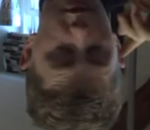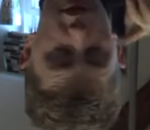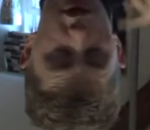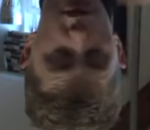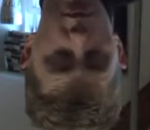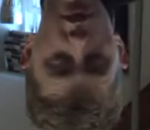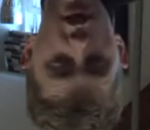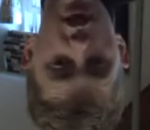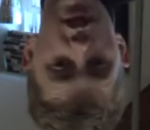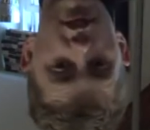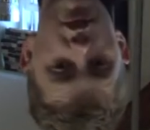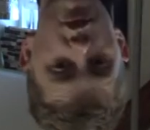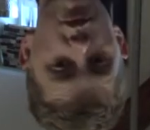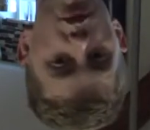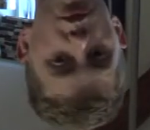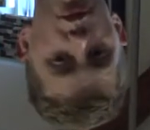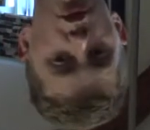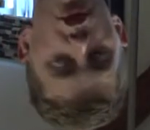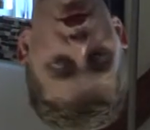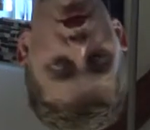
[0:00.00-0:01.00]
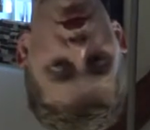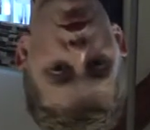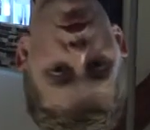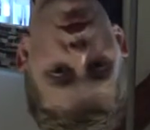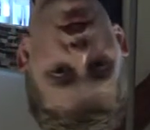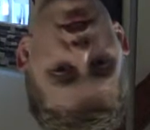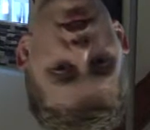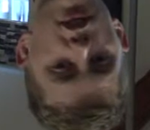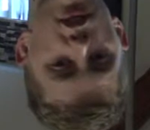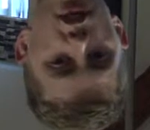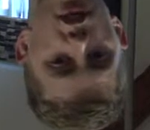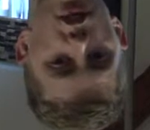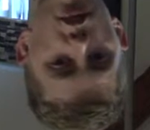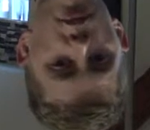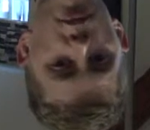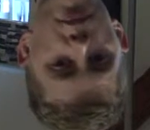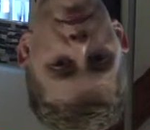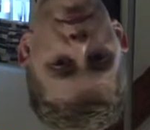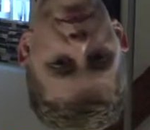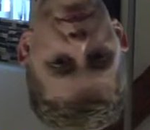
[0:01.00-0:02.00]
of the pits and was going quite slow.
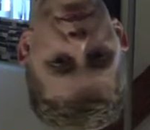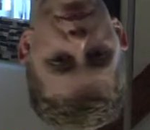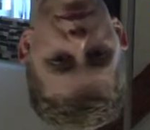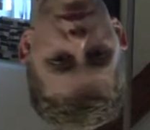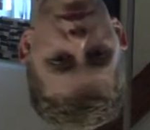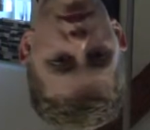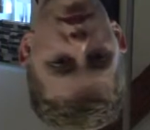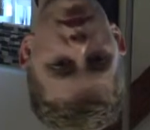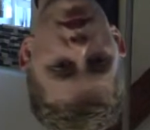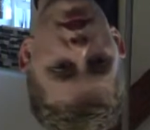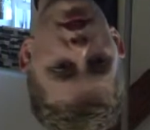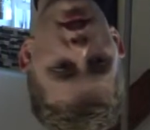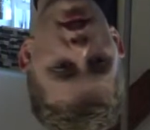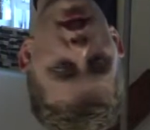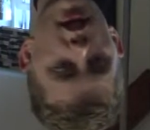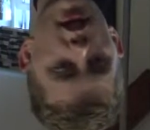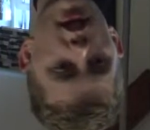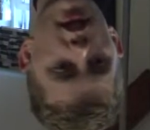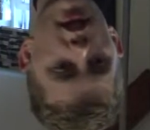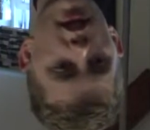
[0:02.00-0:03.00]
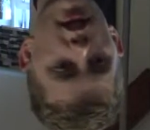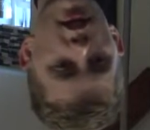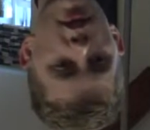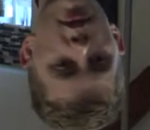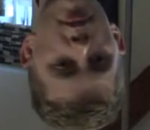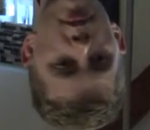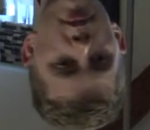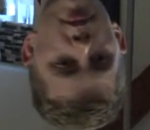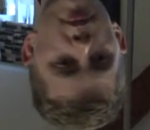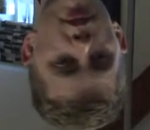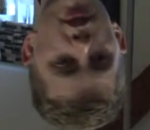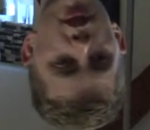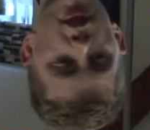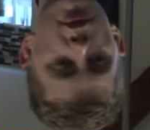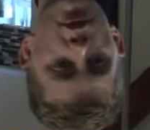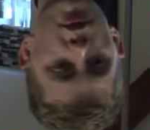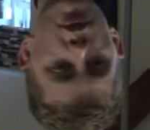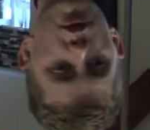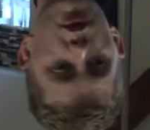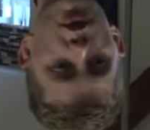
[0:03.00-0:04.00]
And it
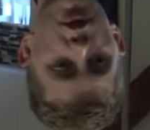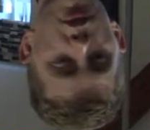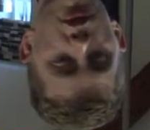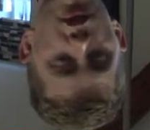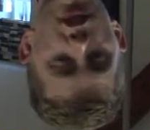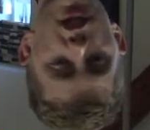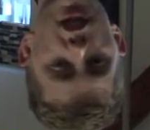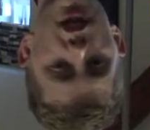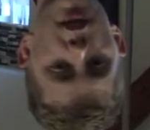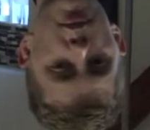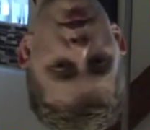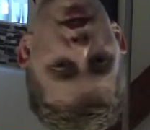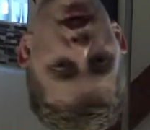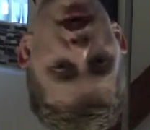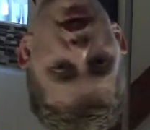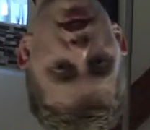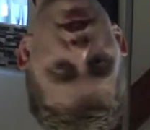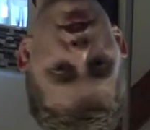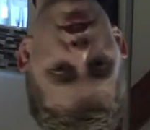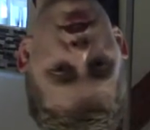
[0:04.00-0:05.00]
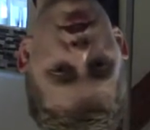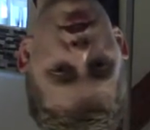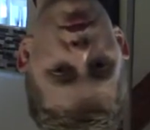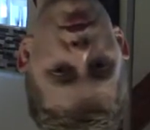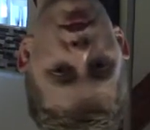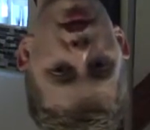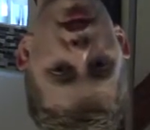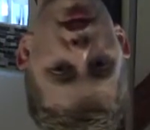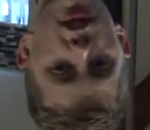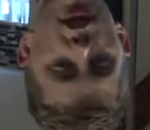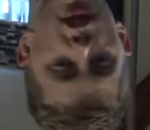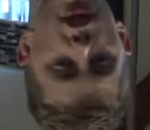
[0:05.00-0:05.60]
was a lap behind us as well,